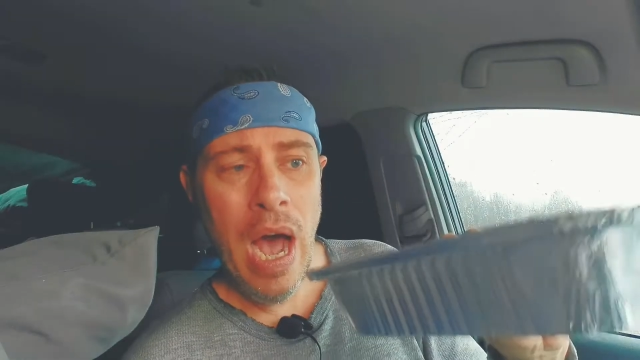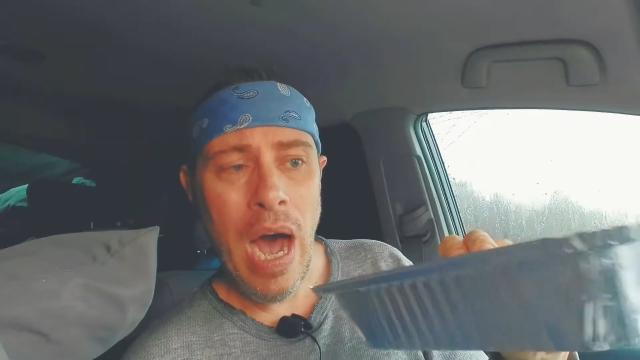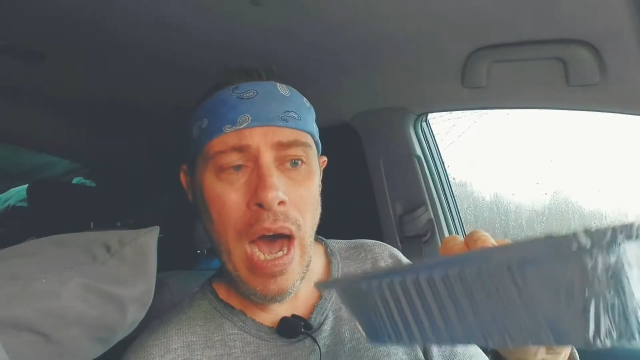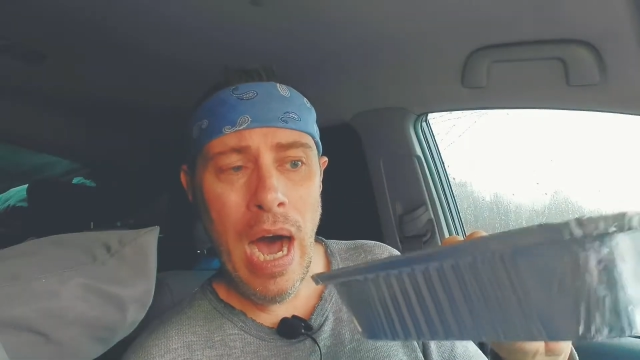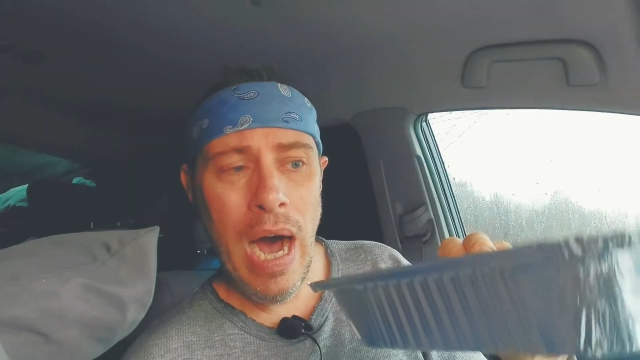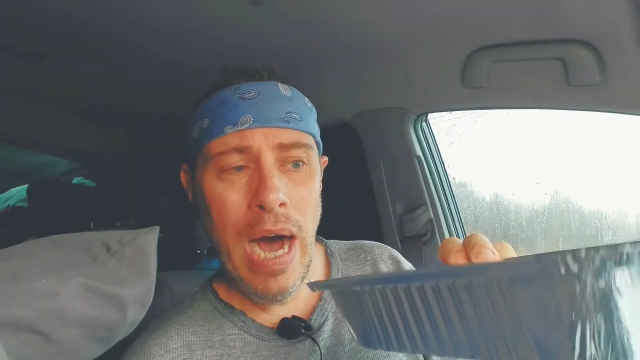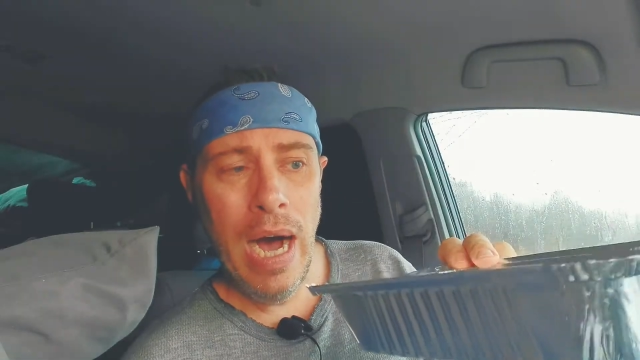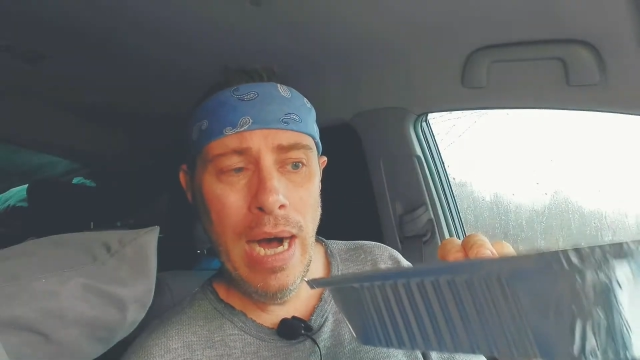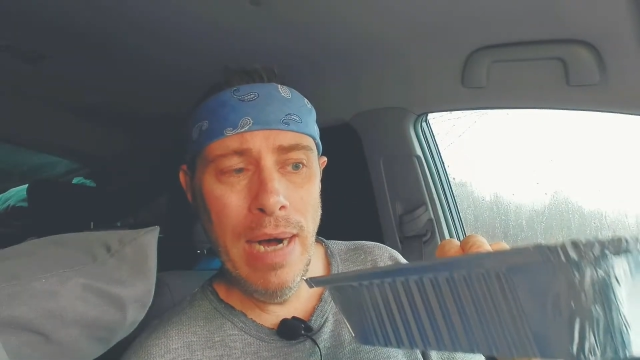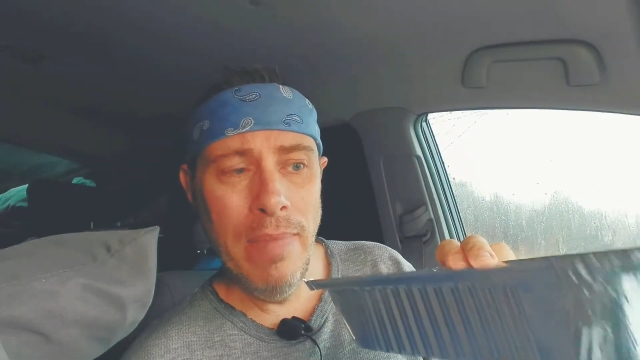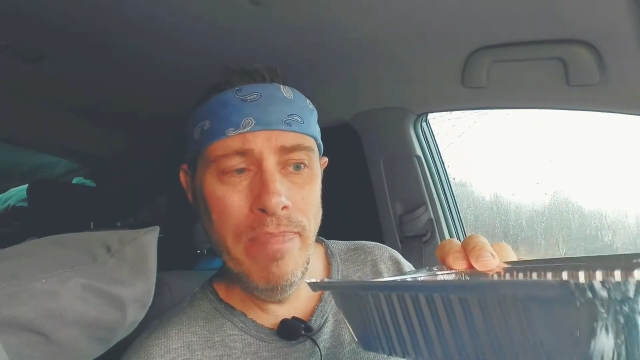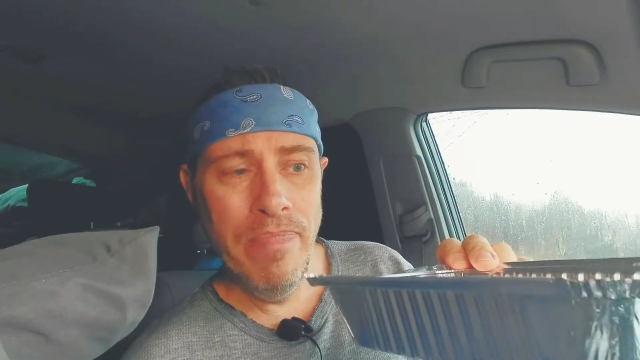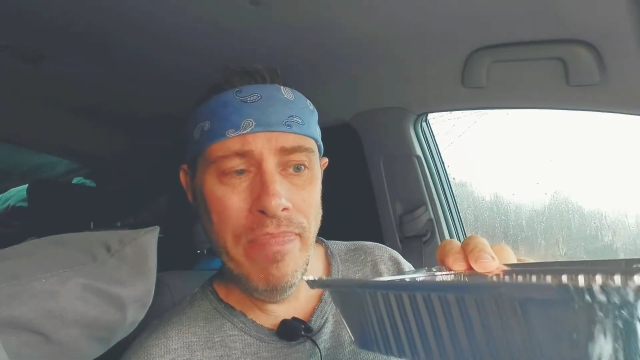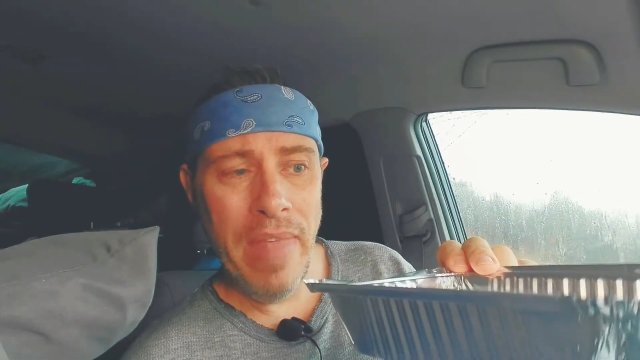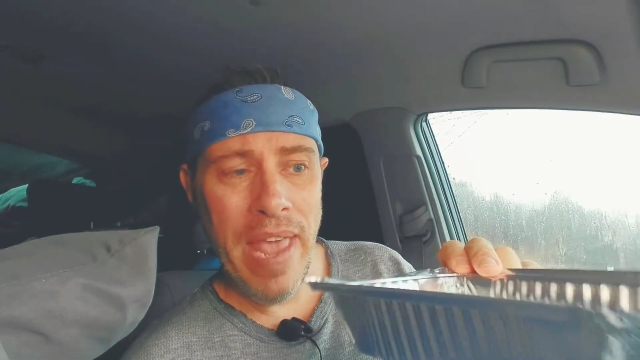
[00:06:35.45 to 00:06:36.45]

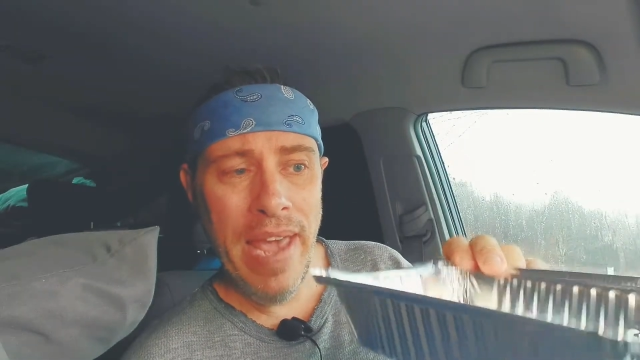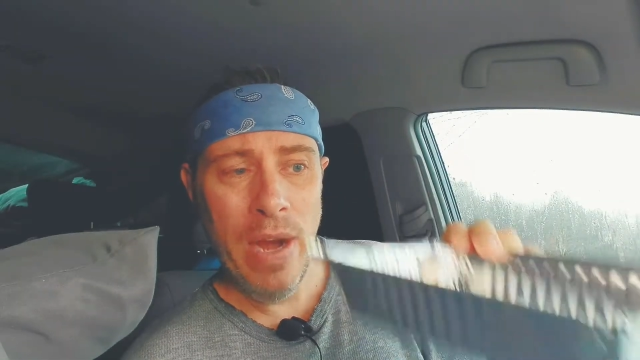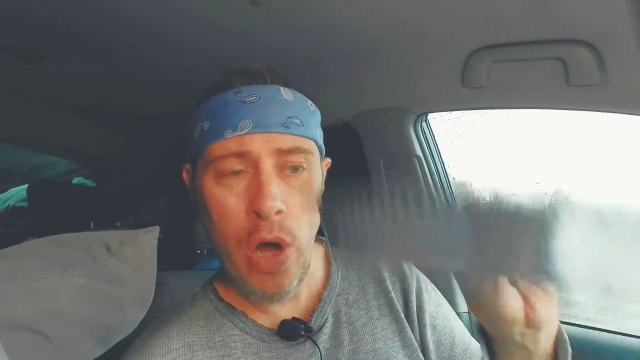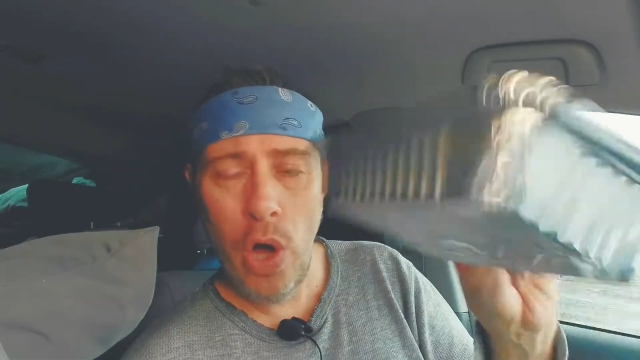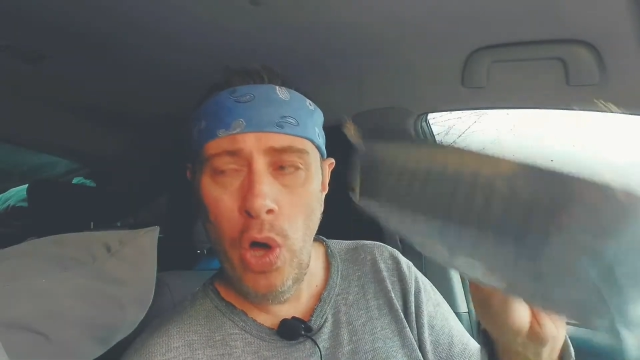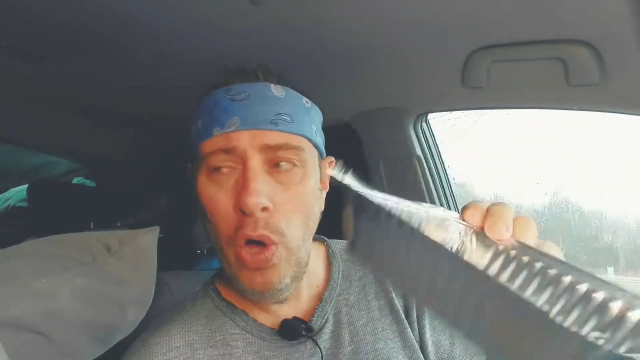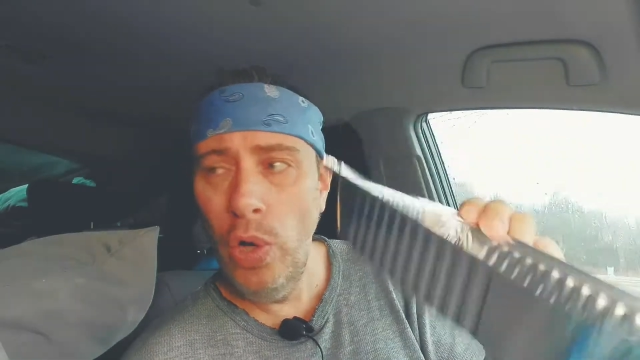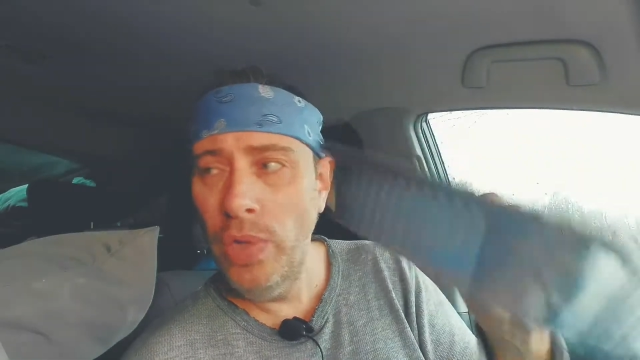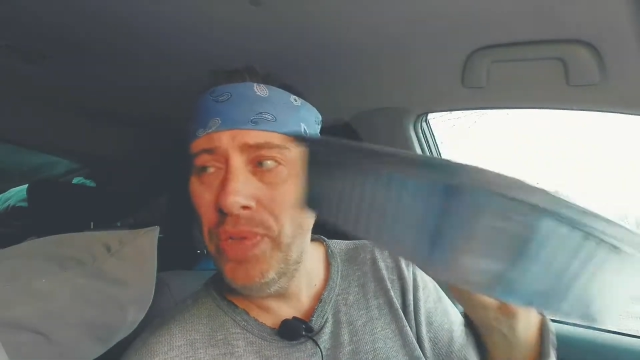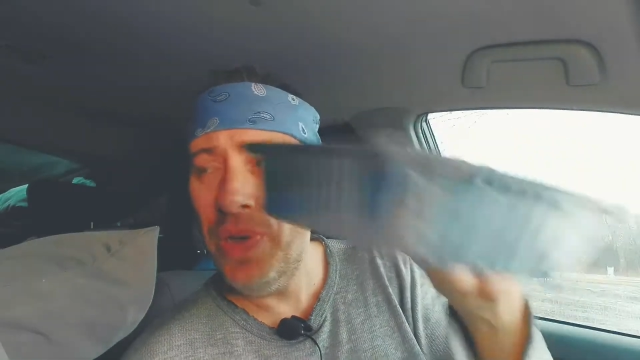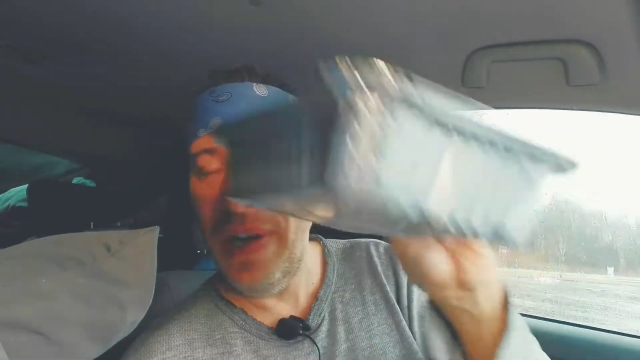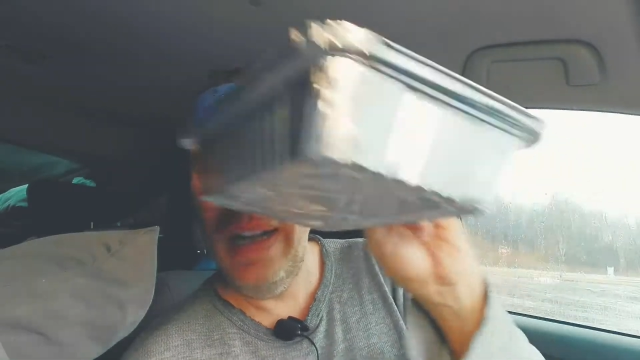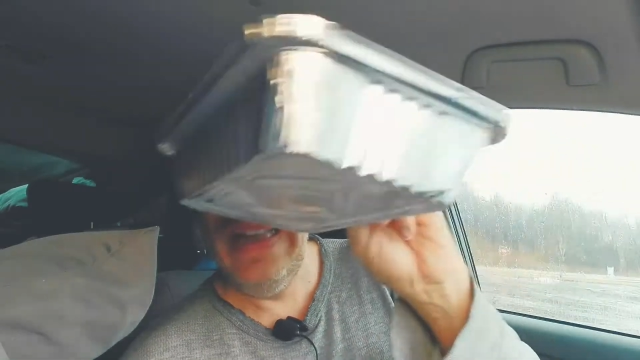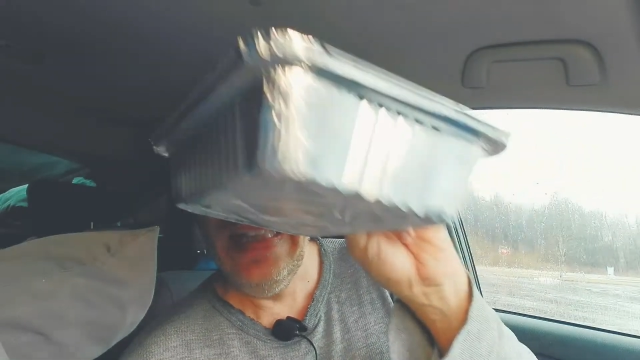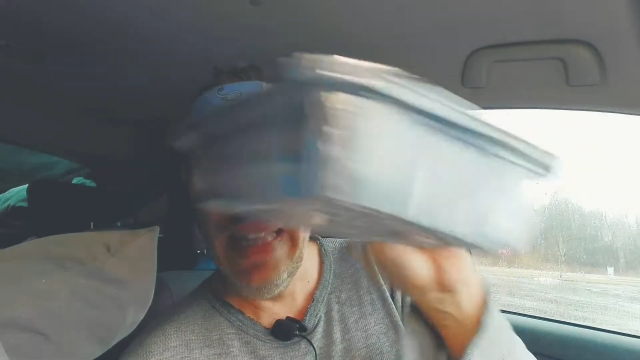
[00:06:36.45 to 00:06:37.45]
It holds
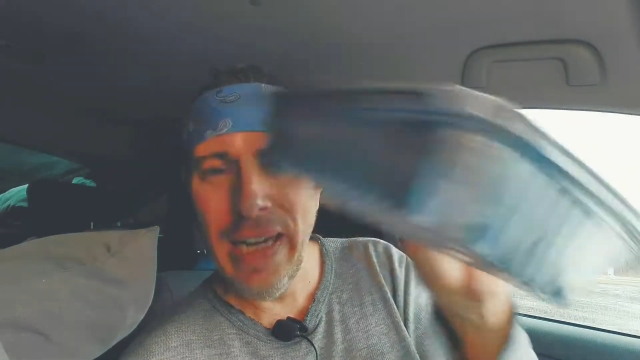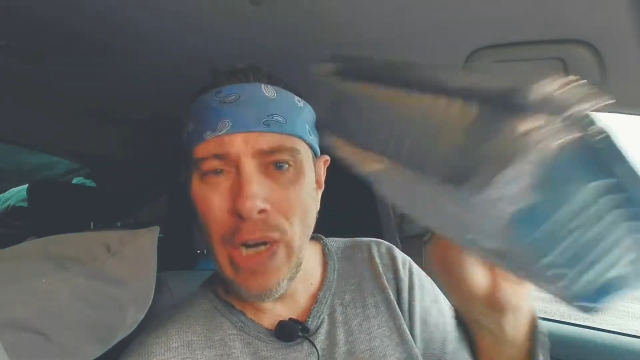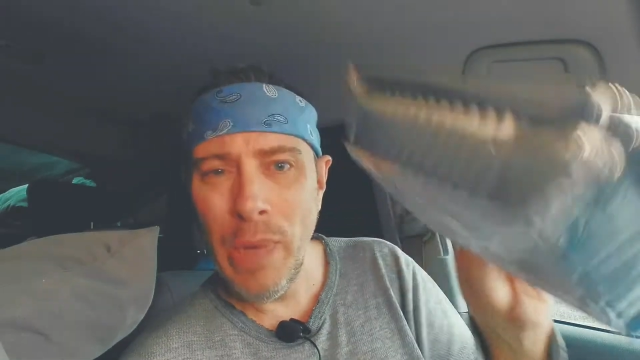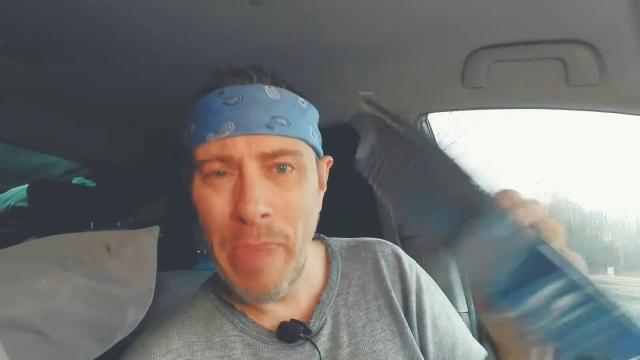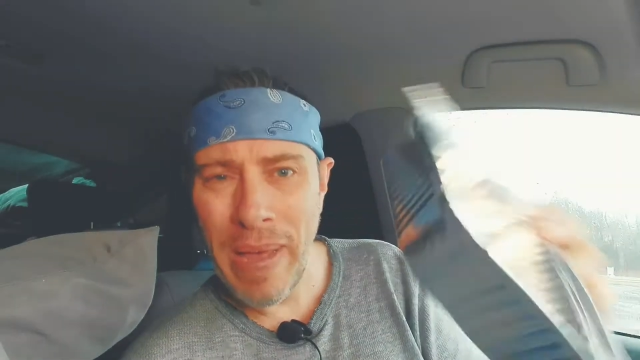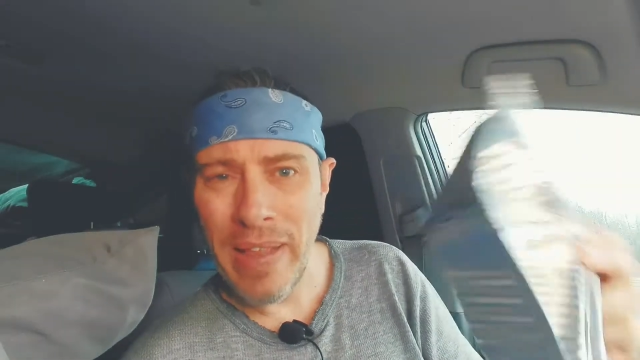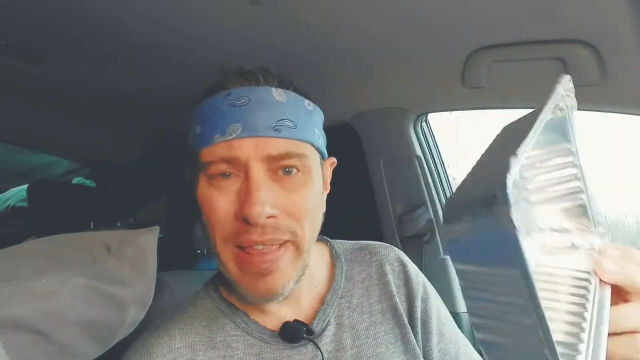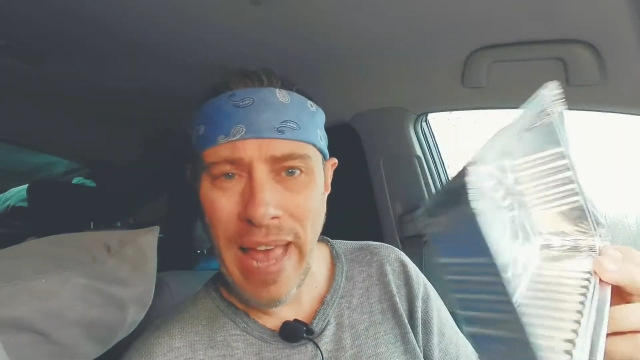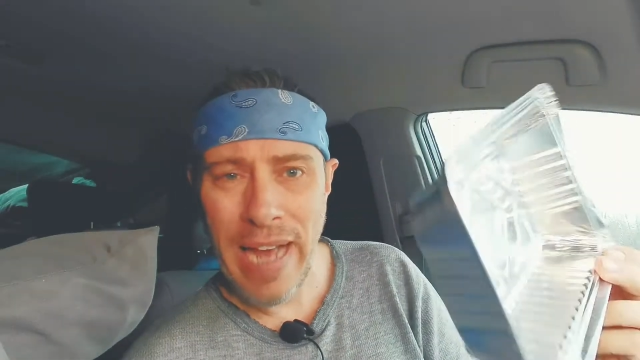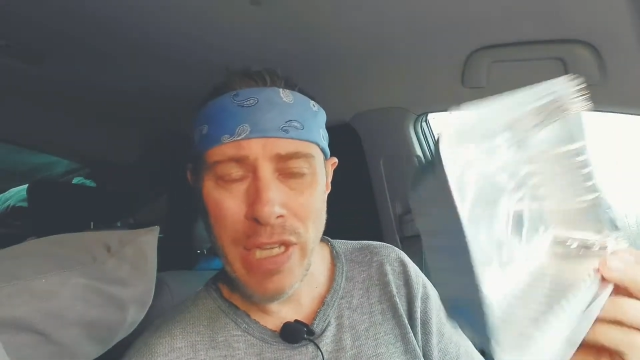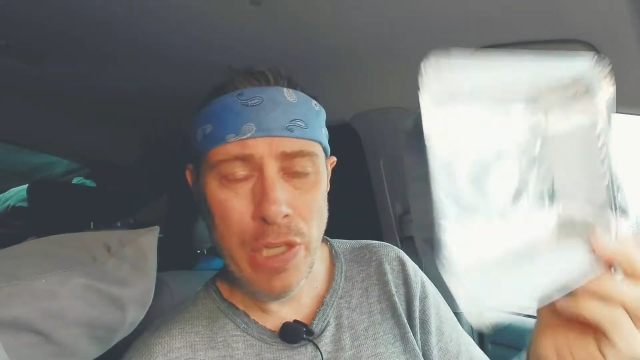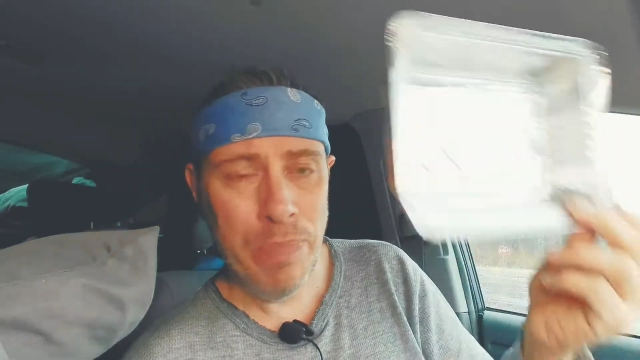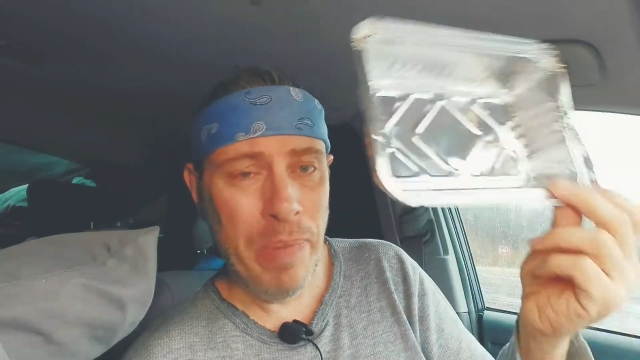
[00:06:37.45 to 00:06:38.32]
a little bit less,